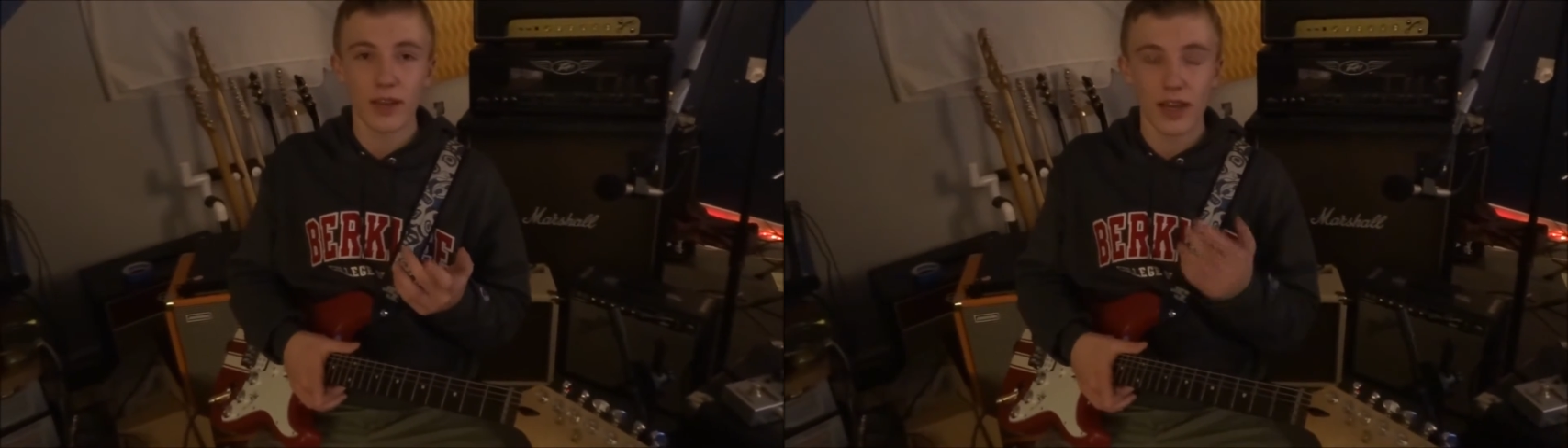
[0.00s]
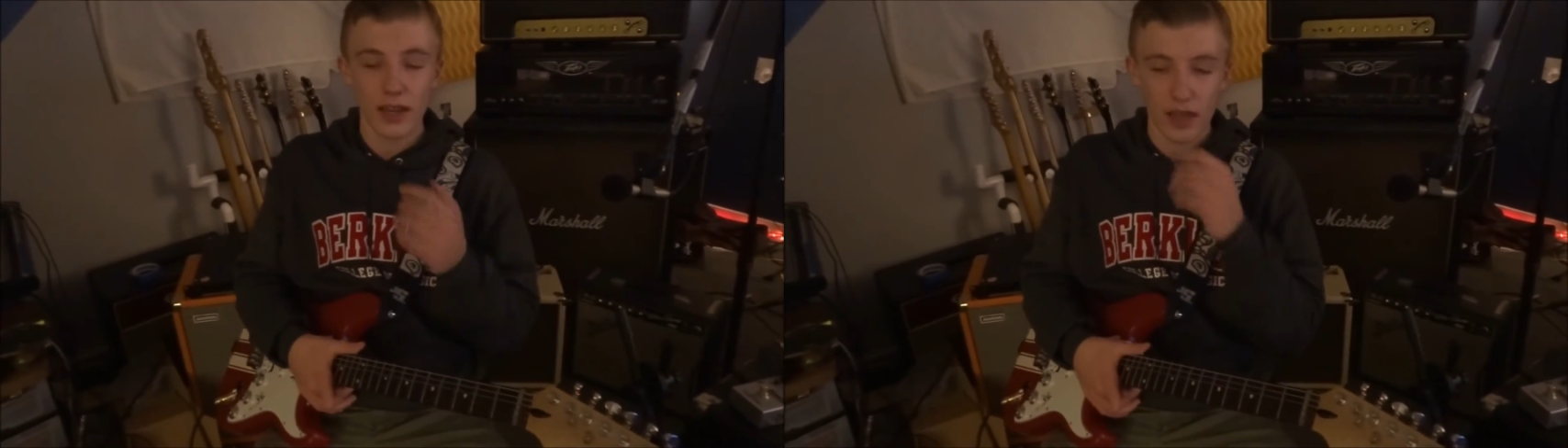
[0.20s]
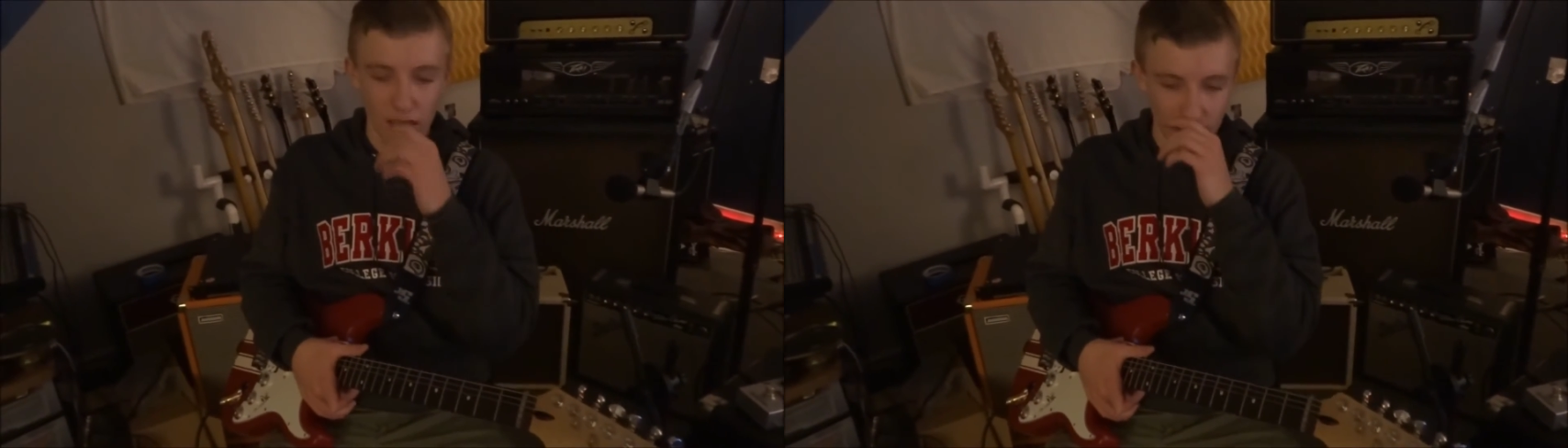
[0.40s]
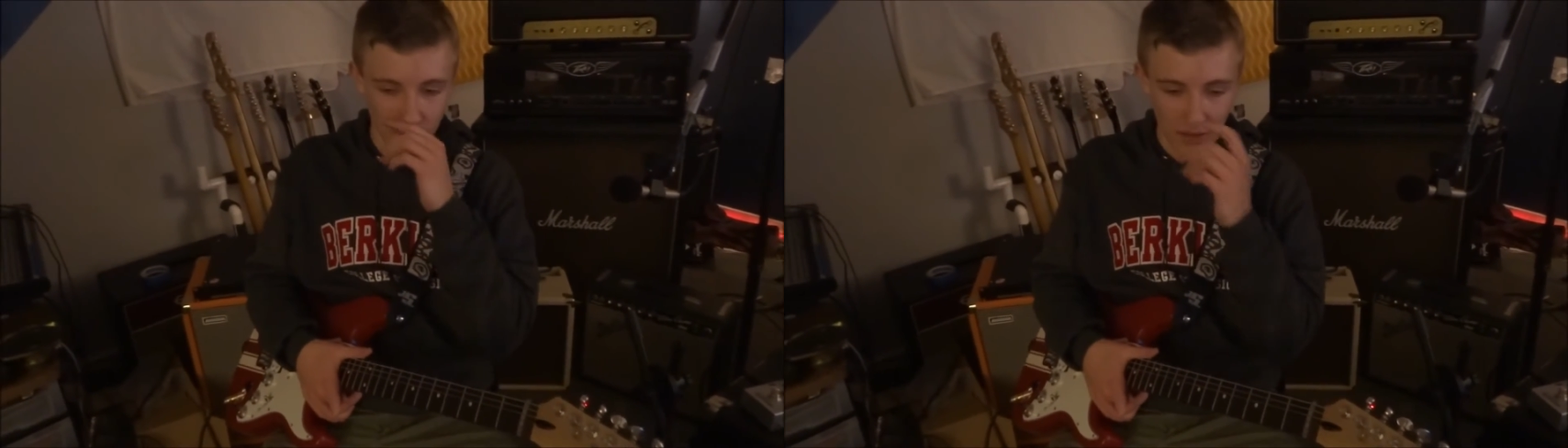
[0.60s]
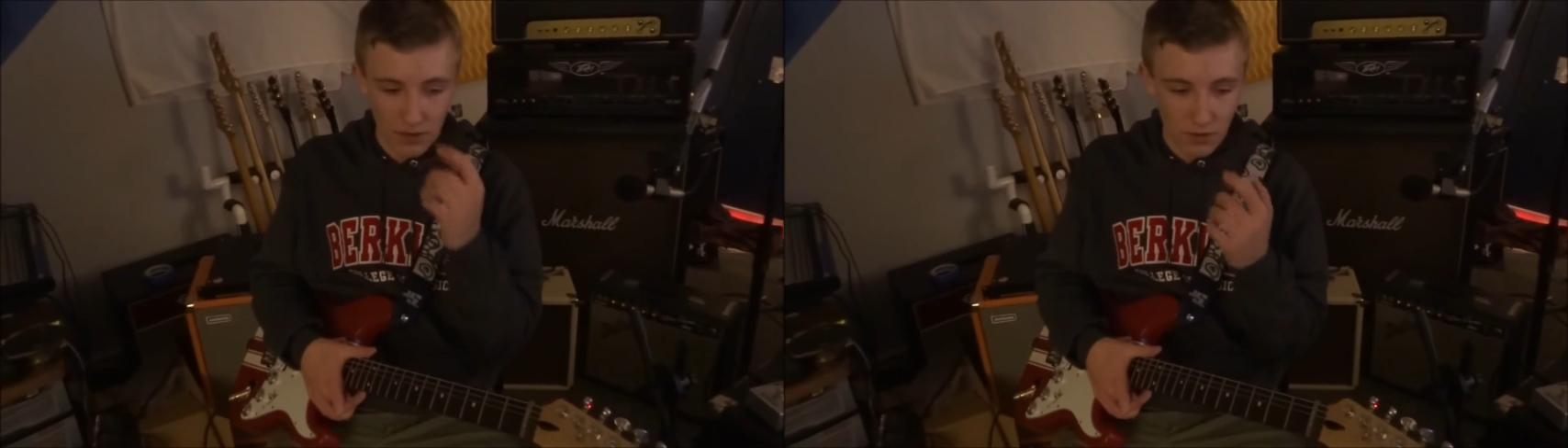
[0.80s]
I
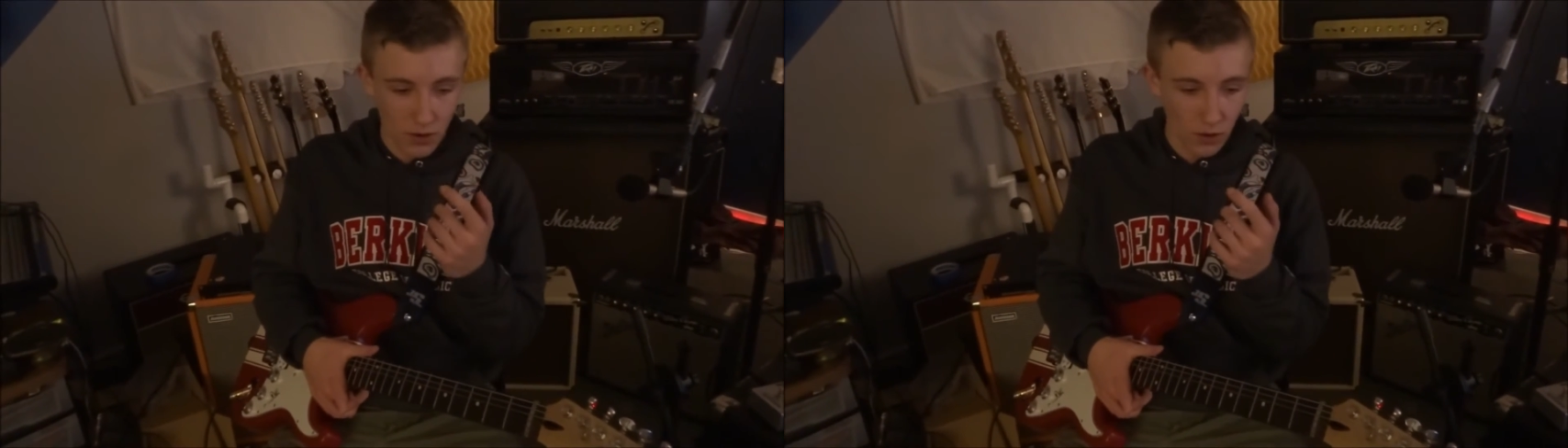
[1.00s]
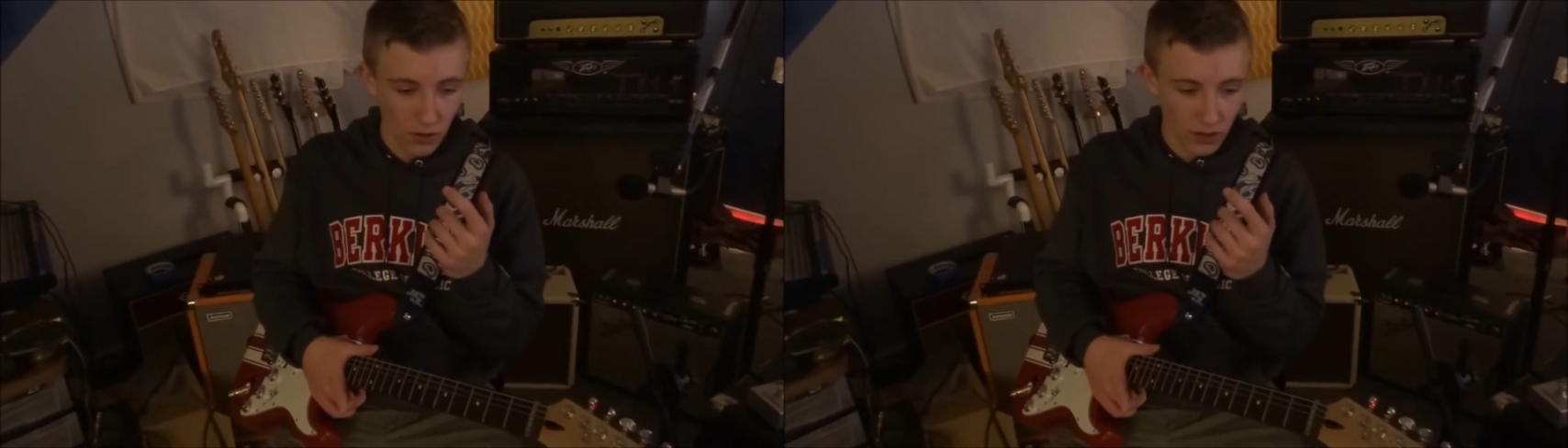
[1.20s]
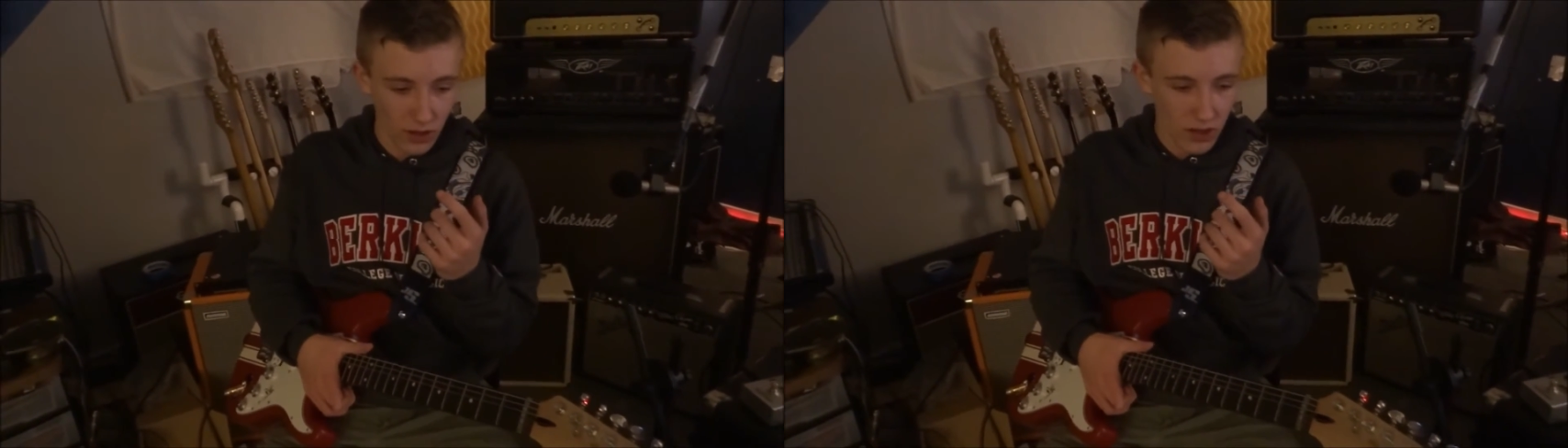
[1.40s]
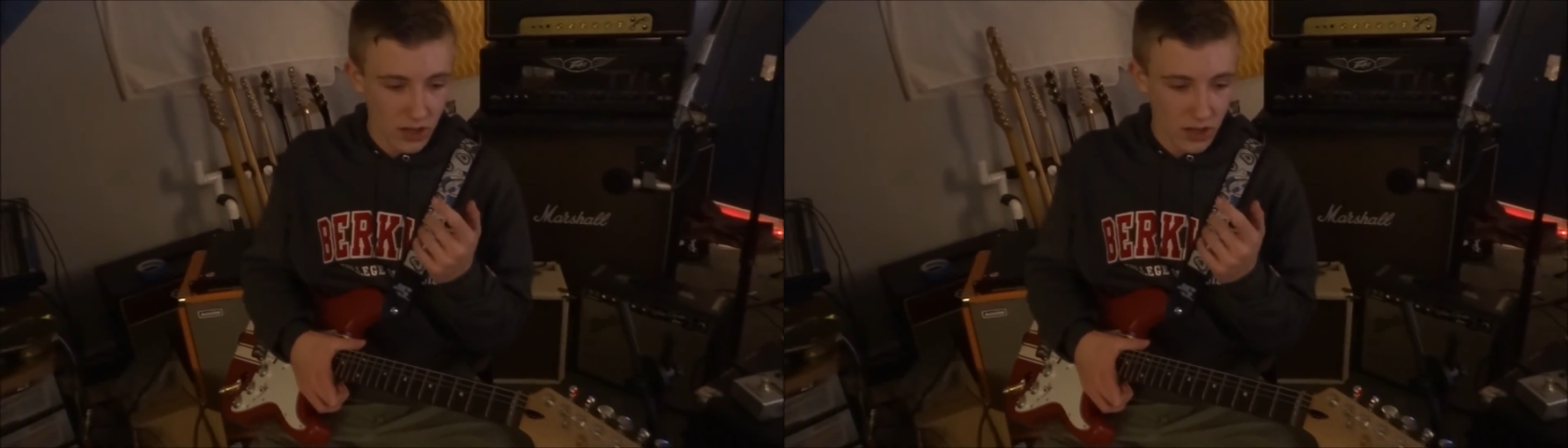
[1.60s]
record